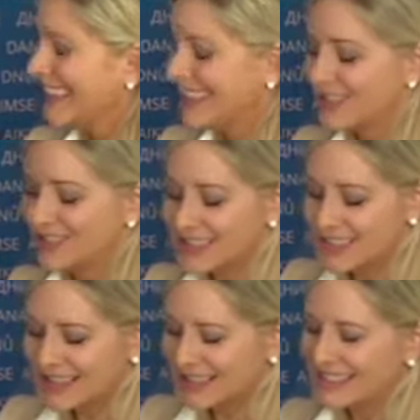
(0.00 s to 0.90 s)
Thank you,
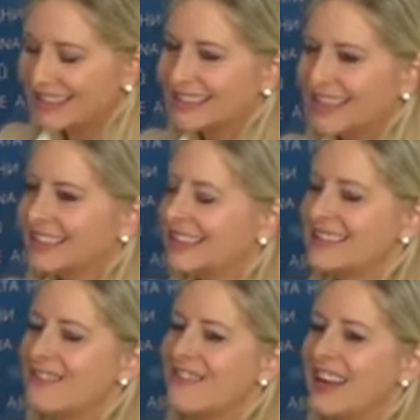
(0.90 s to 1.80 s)
Richard. I think
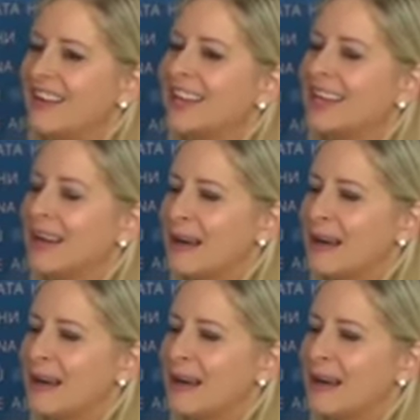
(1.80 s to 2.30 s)
that's a very,